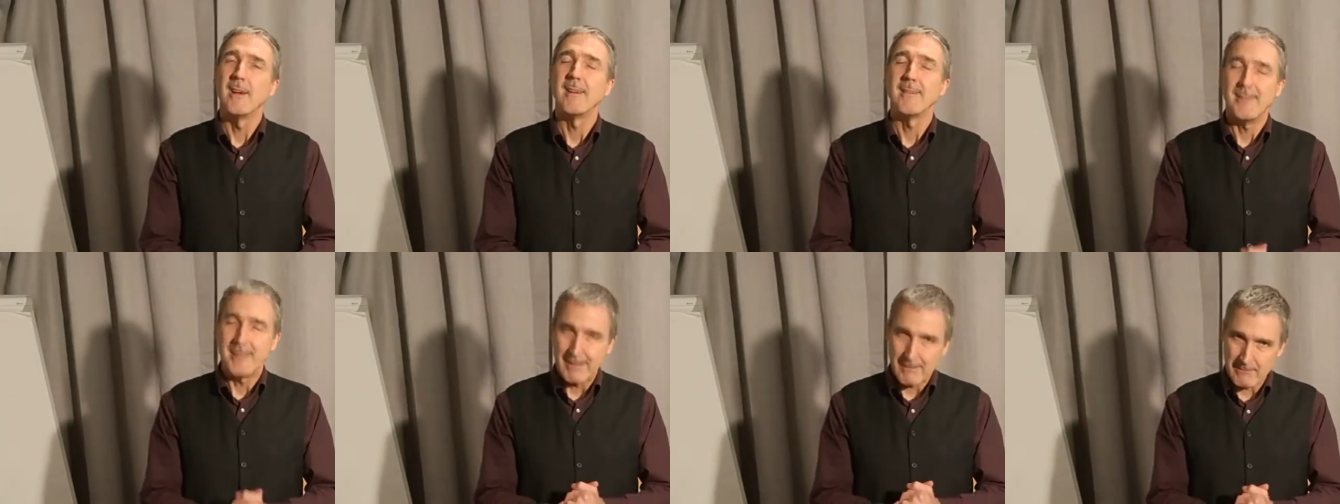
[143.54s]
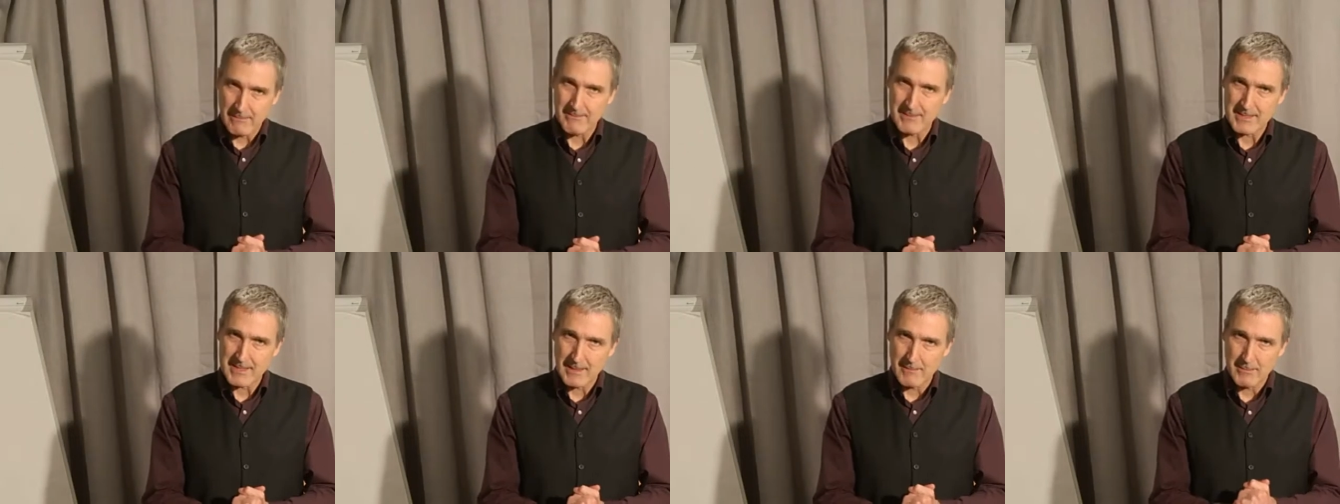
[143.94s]
Now we've
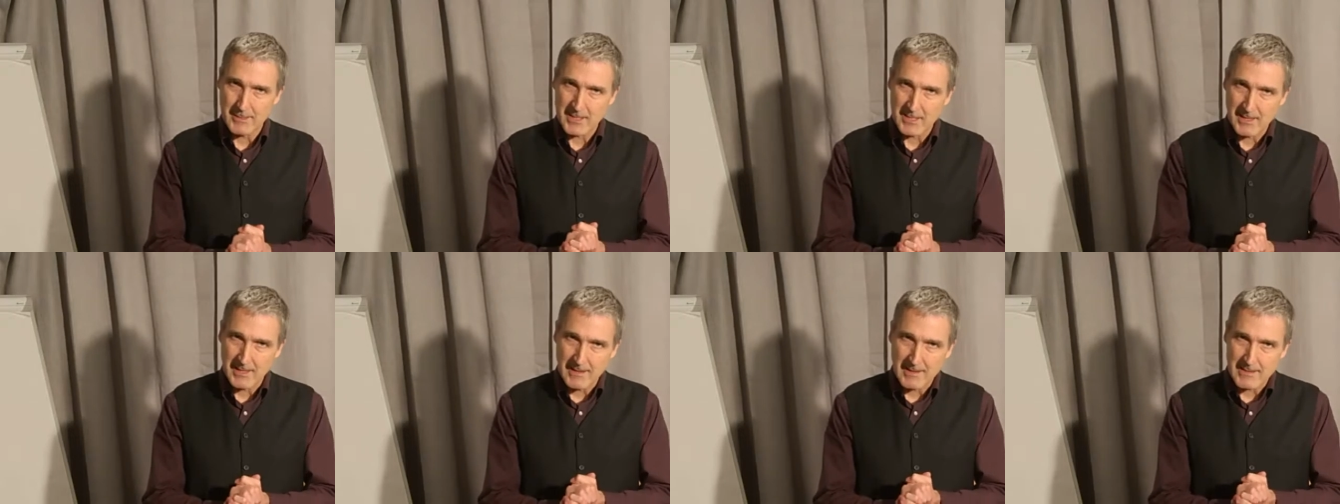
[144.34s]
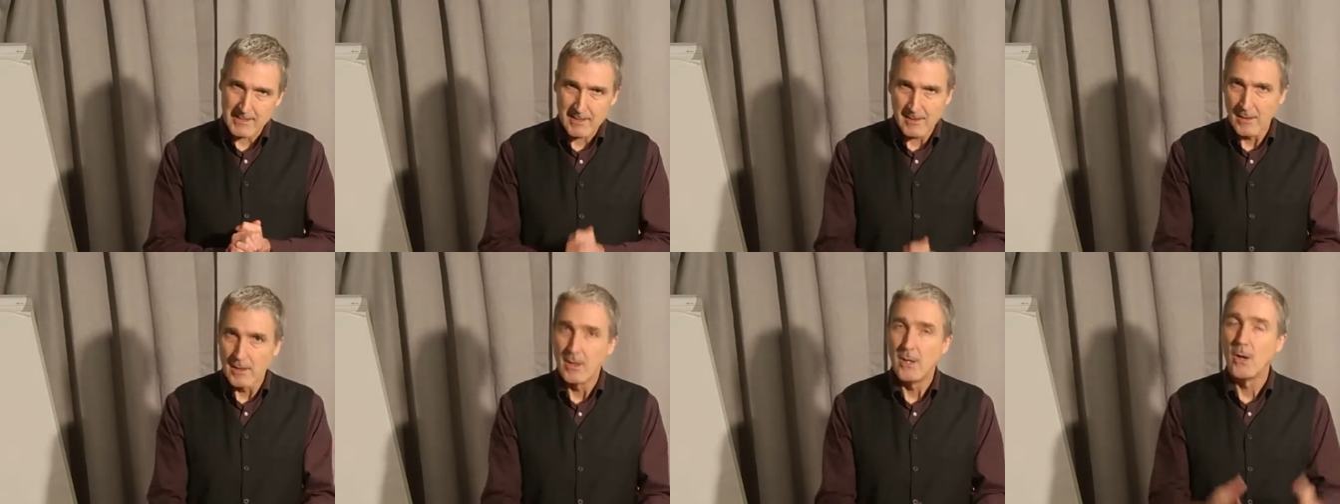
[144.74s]
established that.
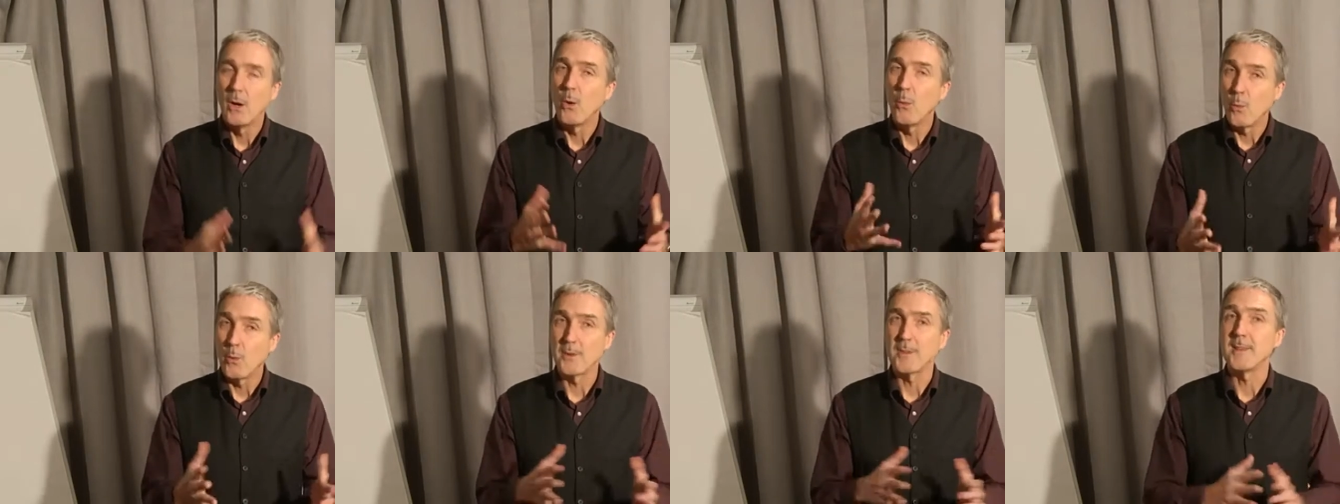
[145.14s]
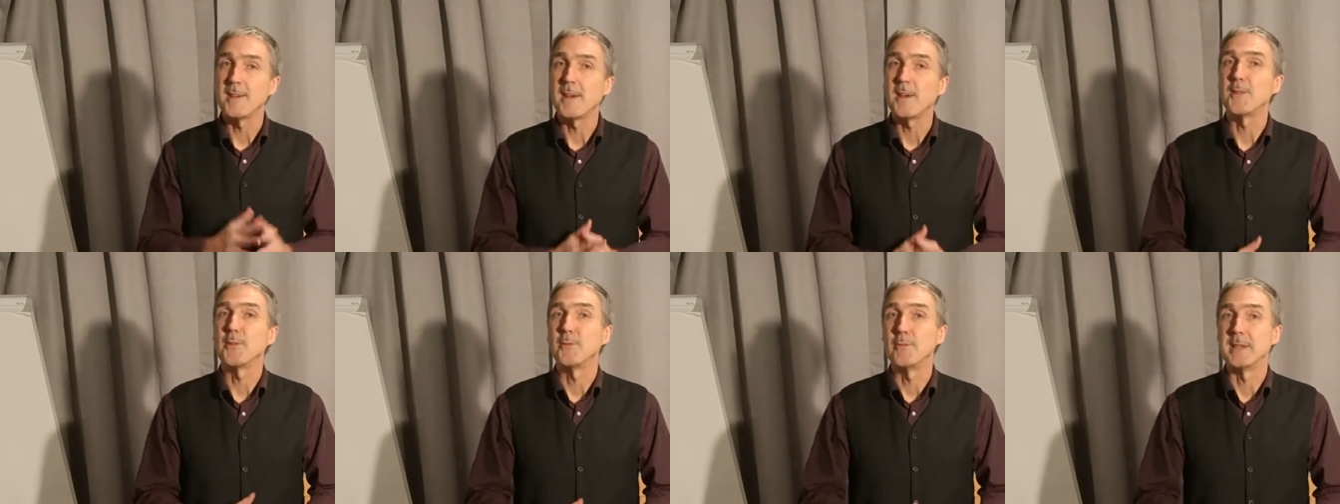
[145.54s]
What are the
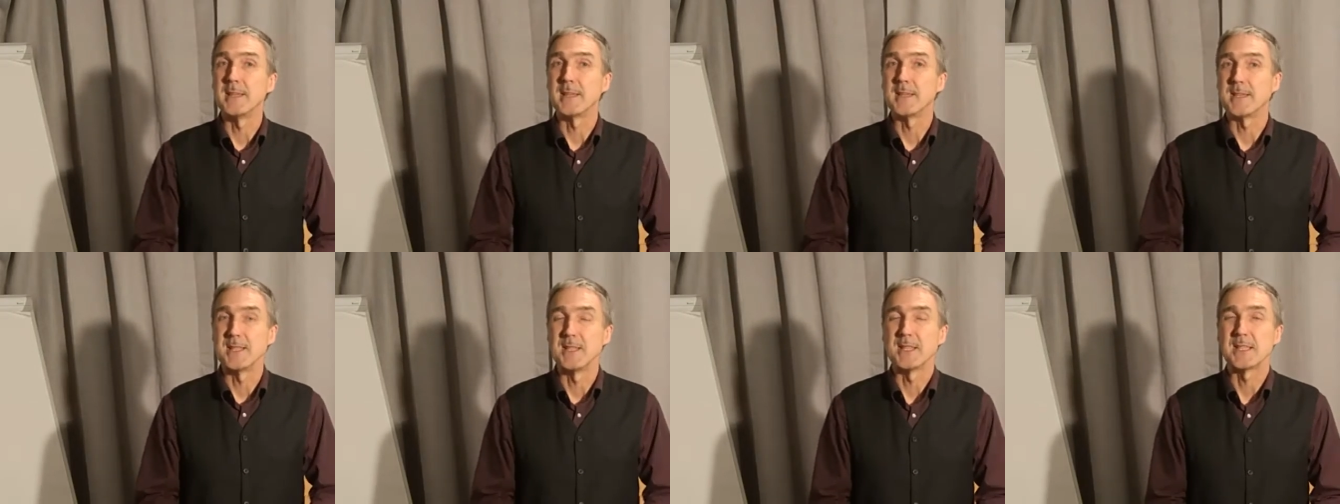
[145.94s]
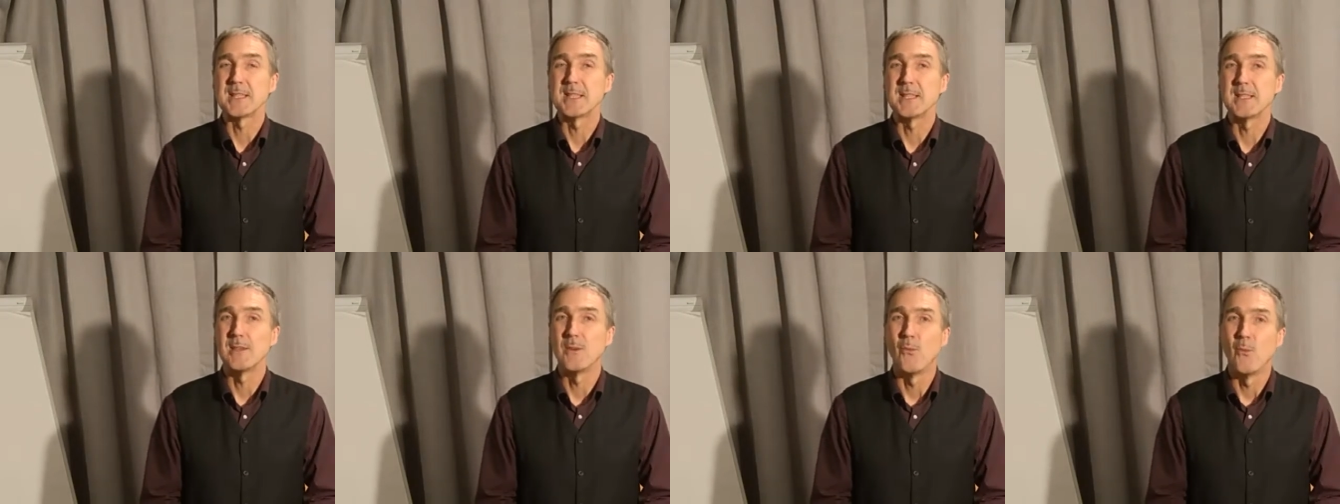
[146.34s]
other
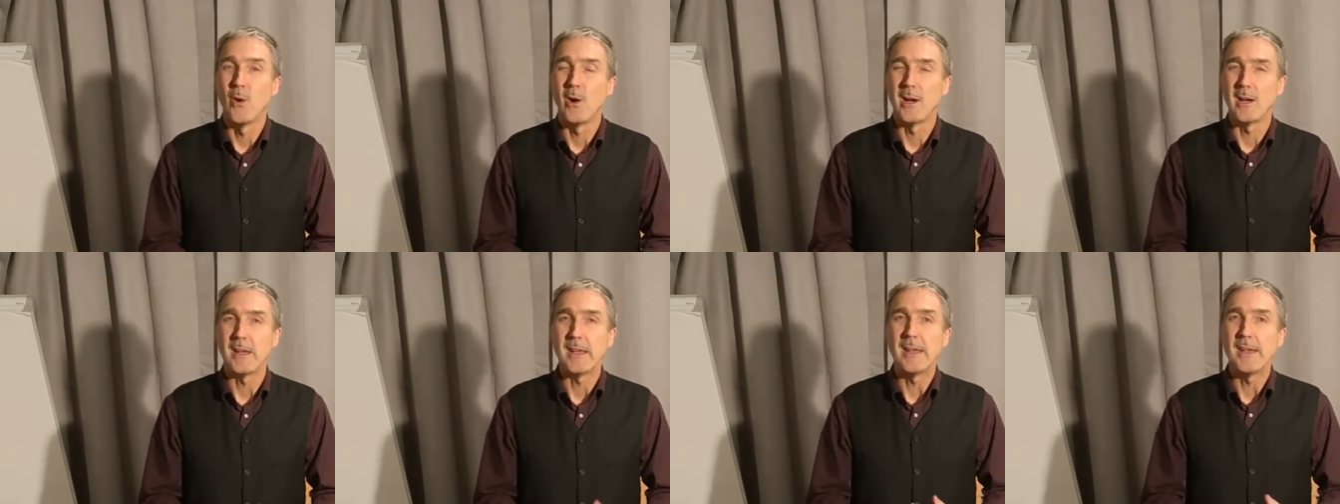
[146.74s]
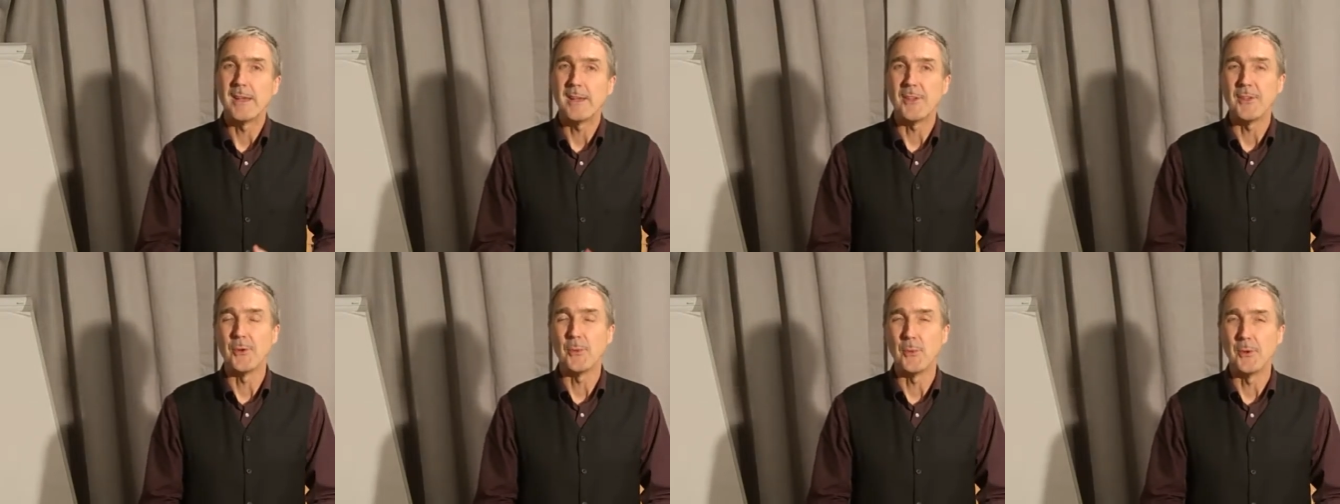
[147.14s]
reasons? why
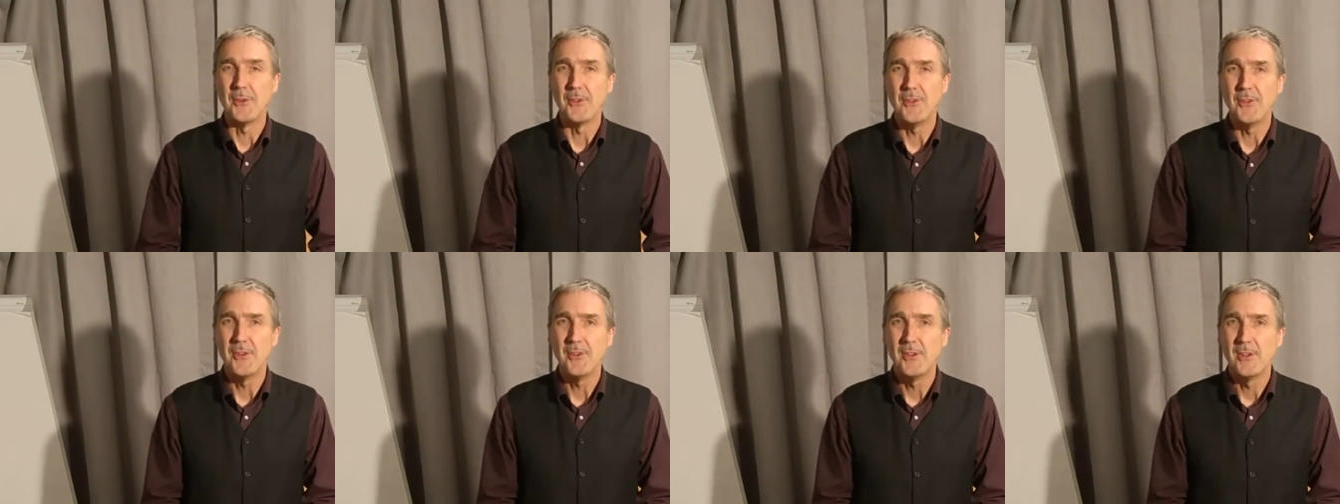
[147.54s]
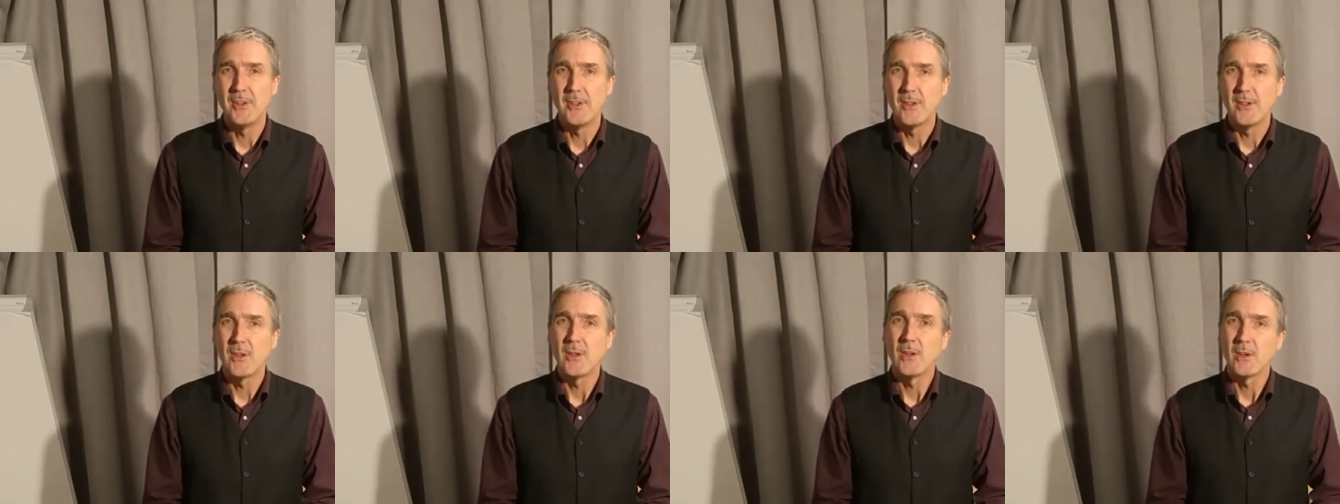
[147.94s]
you would,
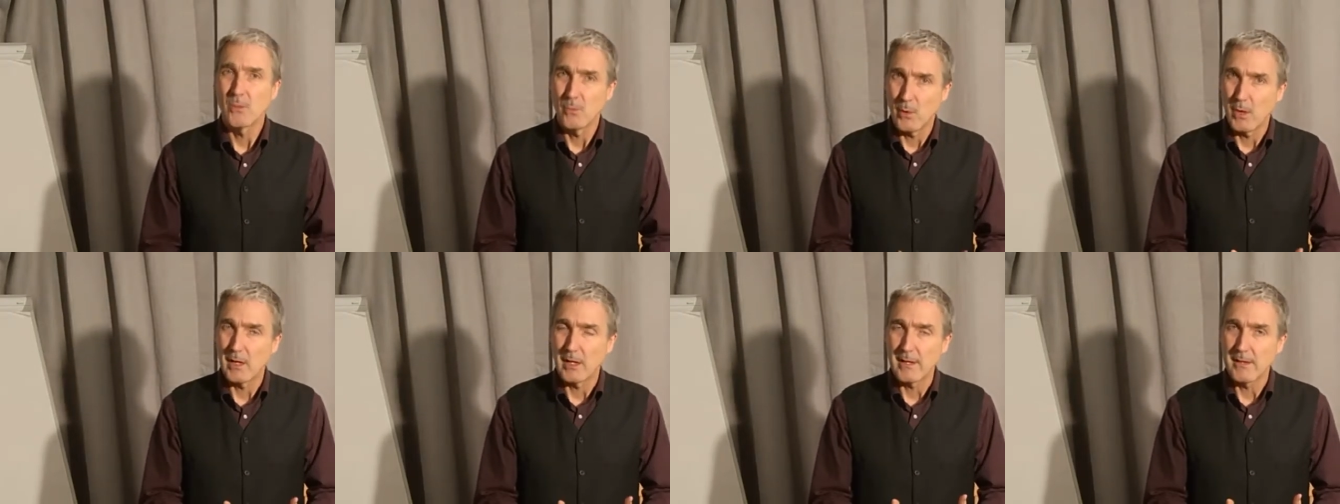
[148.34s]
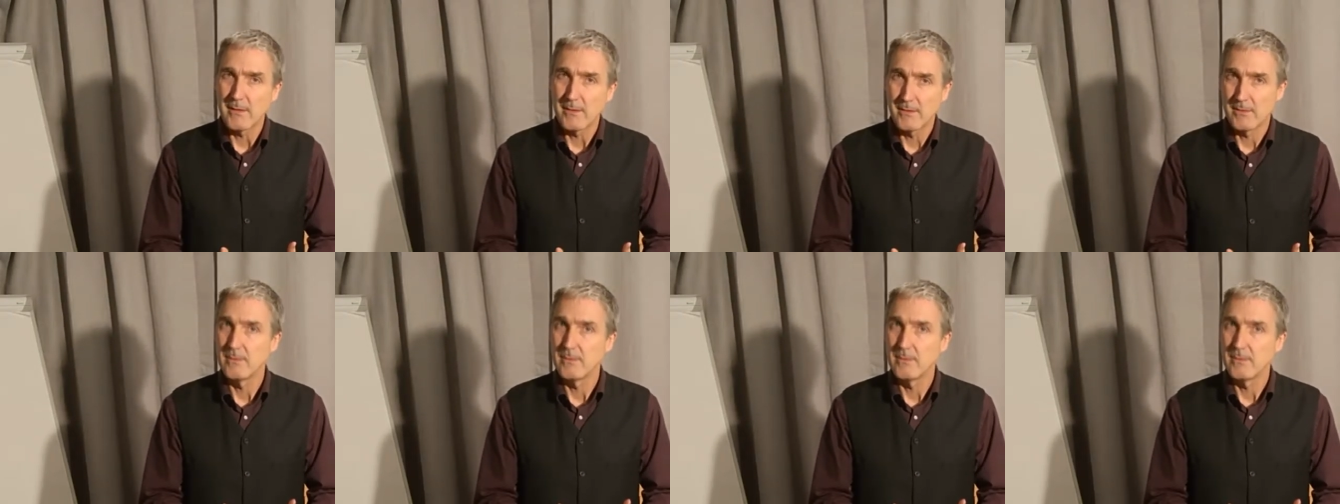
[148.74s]
why